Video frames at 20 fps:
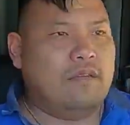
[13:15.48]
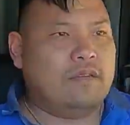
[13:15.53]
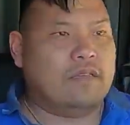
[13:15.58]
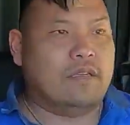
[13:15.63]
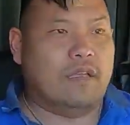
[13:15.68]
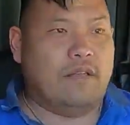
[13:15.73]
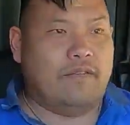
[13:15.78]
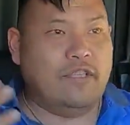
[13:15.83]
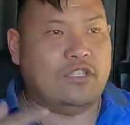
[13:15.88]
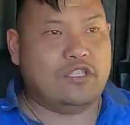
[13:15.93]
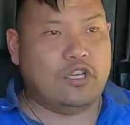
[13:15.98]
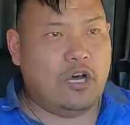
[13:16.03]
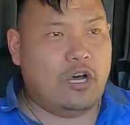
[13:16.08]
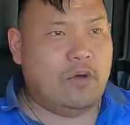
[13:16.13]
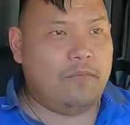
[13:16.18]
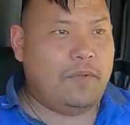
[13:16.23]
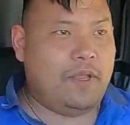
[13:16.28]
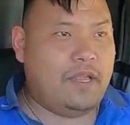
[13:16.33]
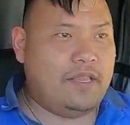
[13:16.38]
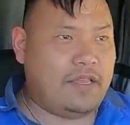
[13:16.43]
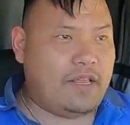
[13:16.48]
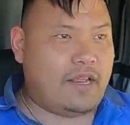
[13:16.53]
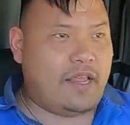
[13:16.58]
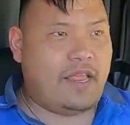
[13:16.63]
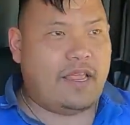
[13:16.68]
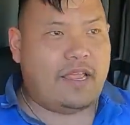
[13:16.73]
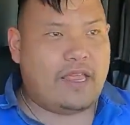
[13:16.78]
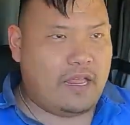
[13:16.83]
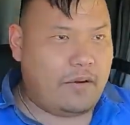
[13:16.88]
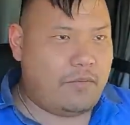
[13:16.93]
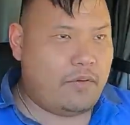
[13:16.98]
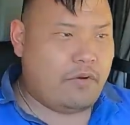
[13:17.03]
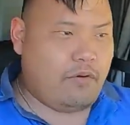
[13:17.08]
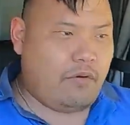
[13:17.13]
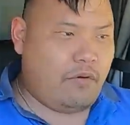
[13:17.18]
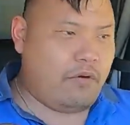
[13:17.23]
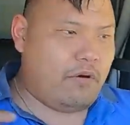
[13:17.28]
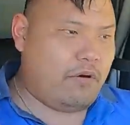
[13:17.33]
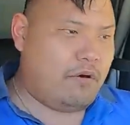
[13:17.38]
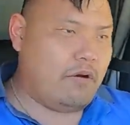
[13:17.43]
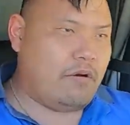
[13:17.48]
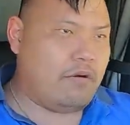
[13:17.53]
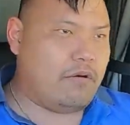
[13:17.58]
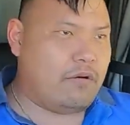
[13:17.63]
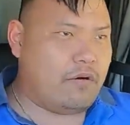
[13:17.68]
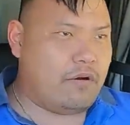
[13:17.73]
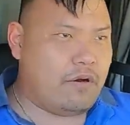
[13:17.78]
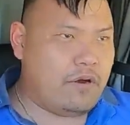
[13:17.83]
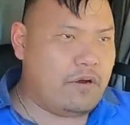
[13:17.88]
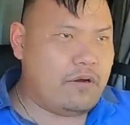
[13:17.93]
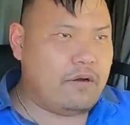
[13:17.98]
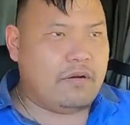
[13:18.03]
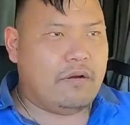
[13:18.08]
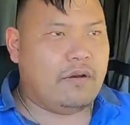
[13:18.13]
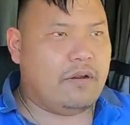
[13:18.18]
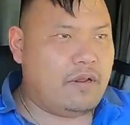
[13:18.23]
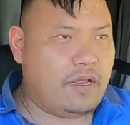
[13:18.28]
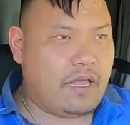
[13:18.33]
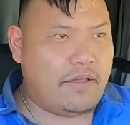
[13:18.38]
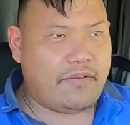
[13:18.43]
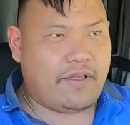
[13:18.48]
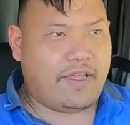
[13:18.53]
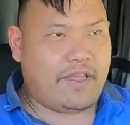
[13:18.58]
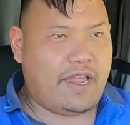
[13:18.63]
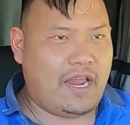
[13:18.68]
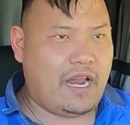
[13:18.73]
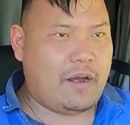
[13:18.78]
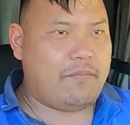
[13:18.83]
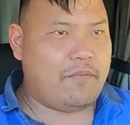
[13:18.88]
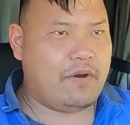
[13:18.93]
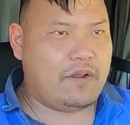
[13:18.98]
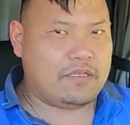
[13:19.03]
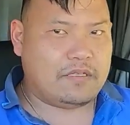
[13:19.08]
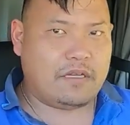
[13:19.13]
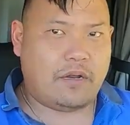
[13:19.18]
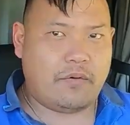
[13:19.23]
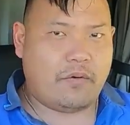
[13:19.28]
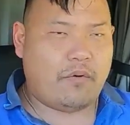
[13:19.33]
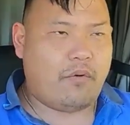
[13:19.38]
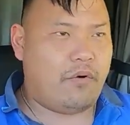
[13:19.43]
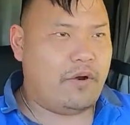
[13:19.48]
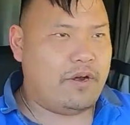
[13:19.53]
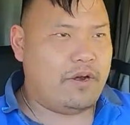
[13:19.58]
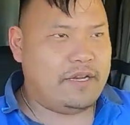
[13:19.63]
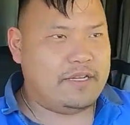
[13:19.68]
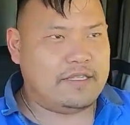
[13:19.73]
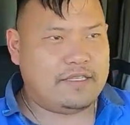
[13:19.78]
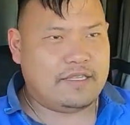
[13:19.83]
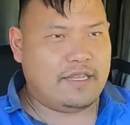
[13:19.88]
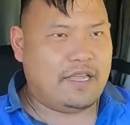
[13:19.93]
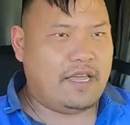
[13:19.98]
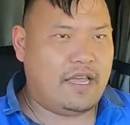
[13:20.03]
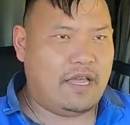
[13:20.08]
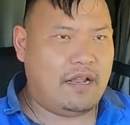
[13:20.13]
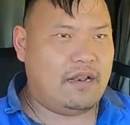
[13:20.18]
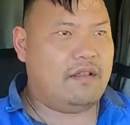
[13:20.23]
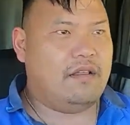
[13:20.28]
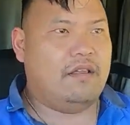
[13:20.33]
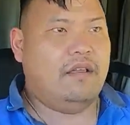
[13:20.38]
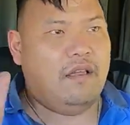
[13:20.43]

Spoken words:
So they told me that I can't record or have a camera and start recording this and that.